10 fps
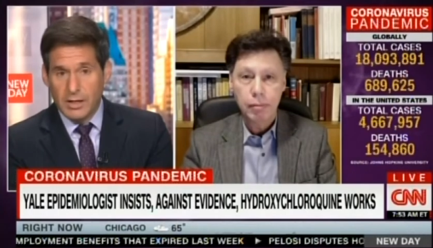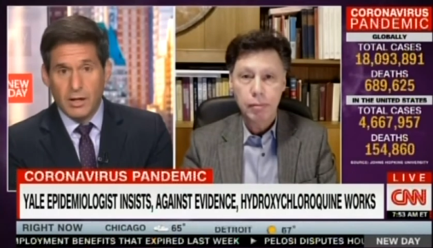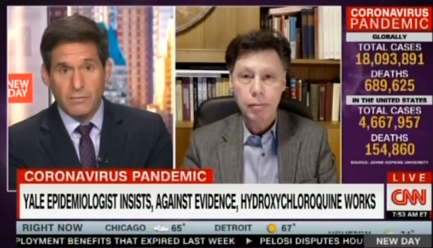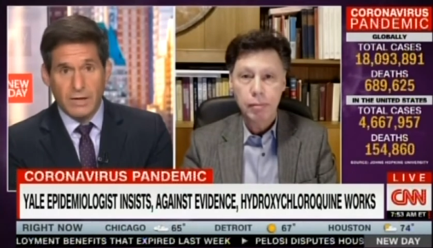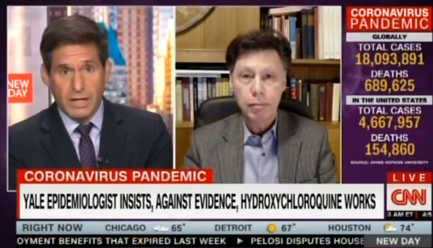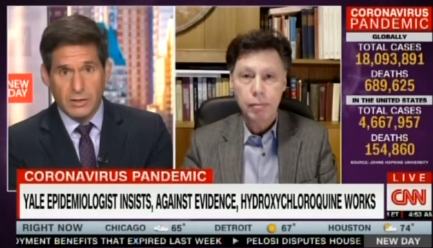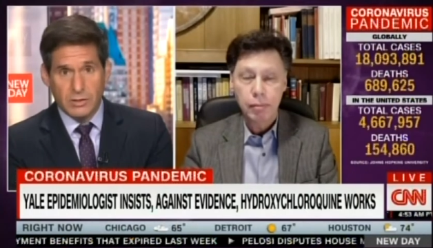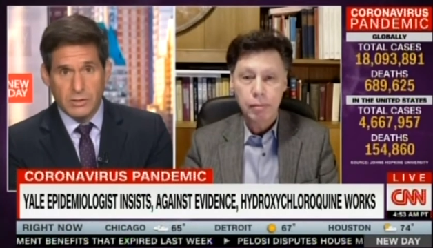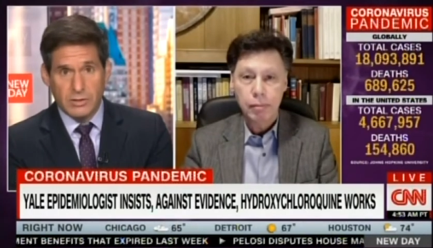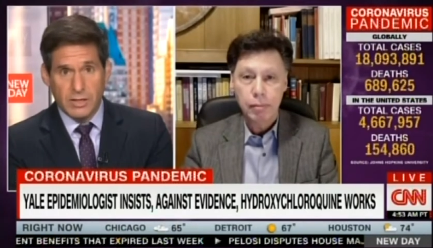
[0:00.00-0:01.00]
Speaker 1: of
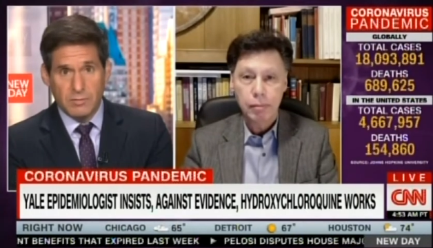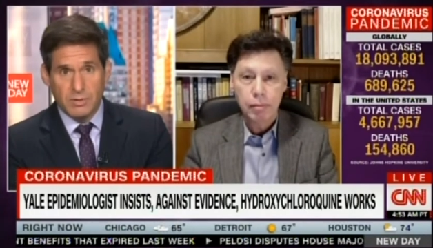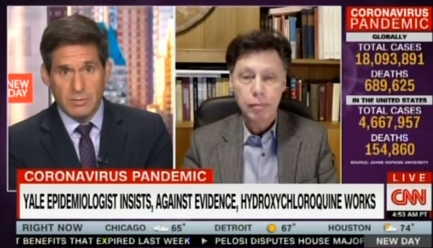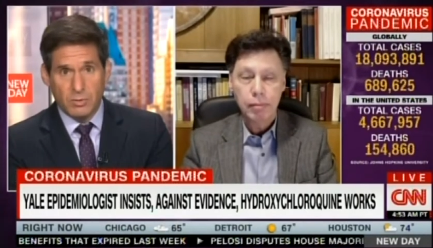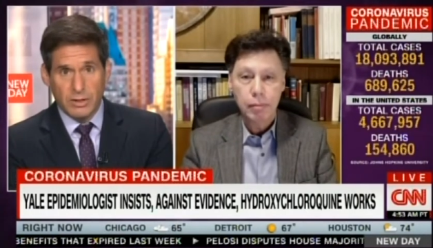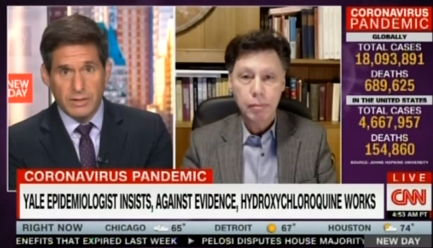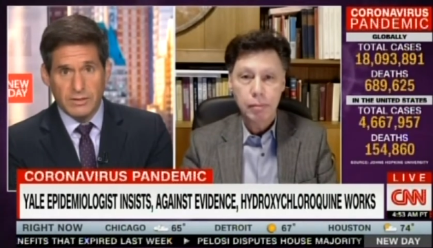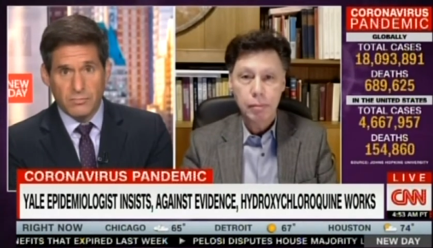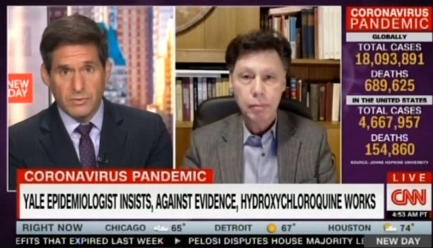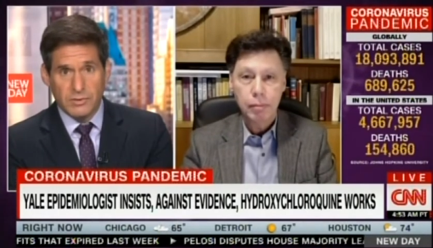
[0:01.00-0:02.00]
ages and people in
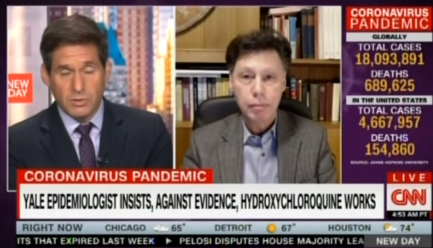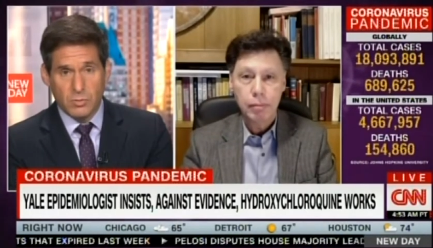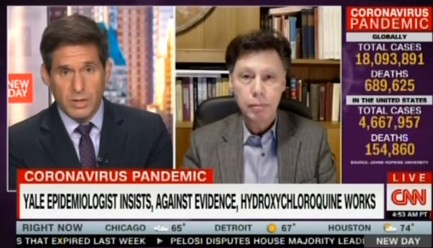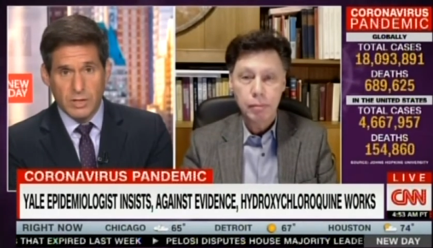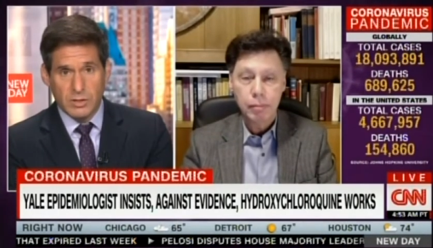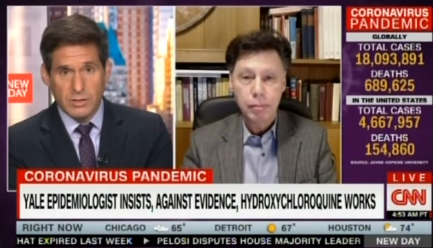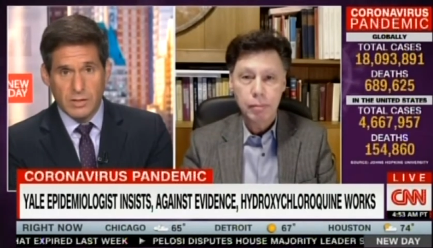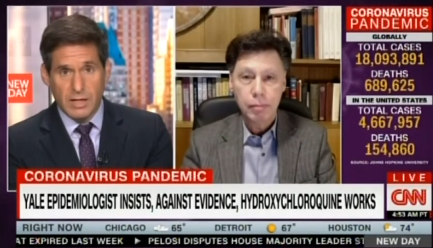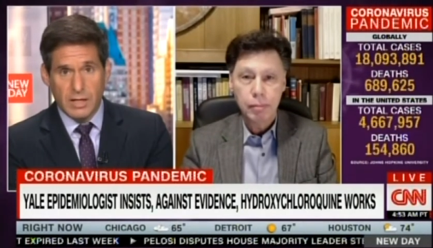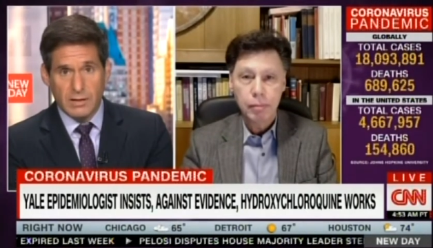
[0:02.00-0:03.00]
different situations,
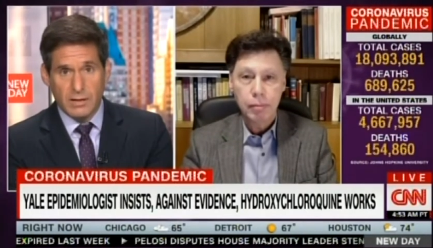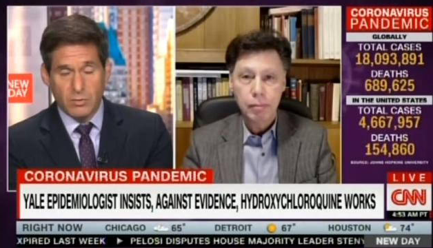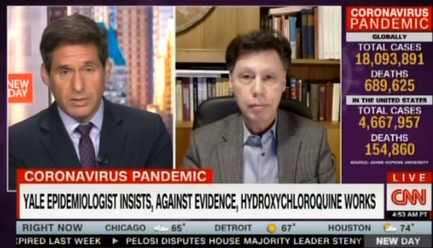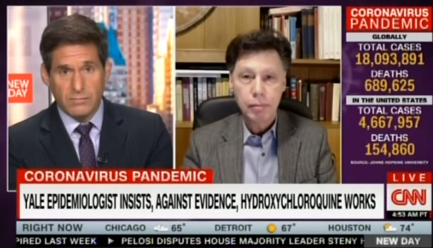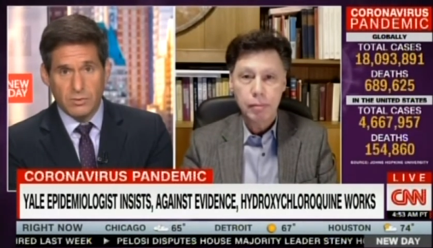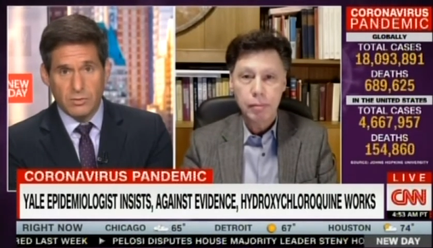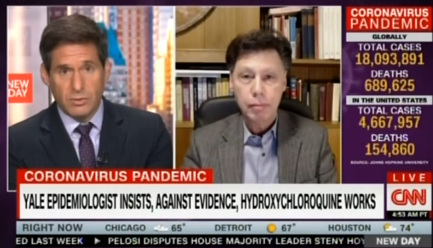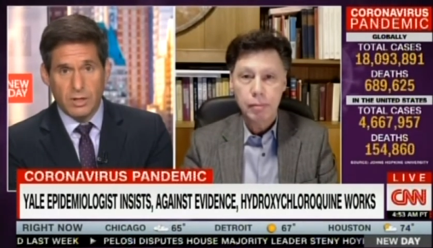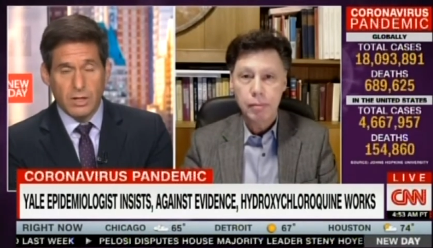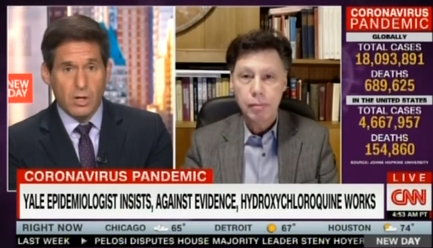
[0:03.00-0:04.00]
and they were given the
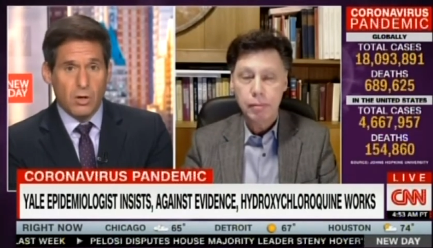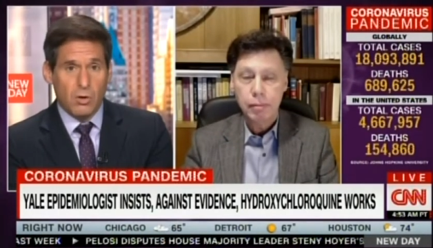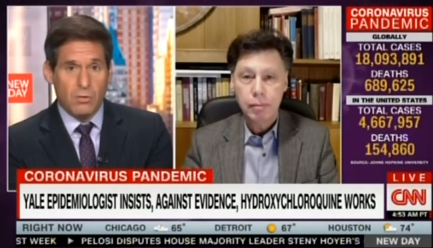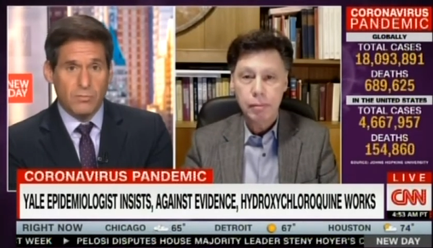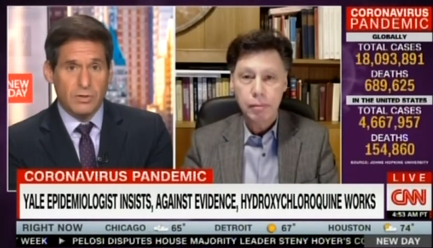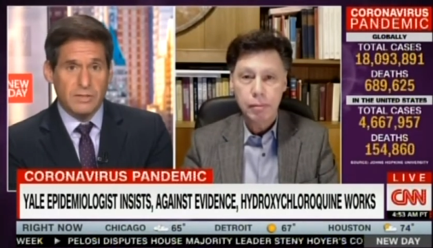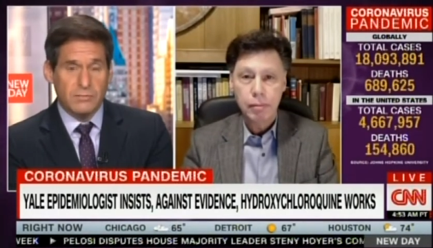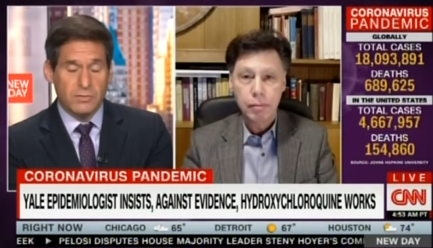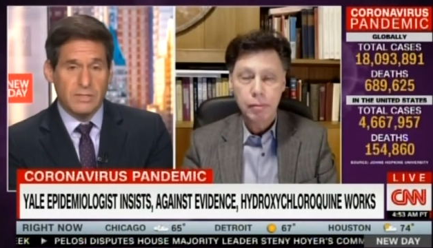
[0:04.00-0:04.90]
drug over different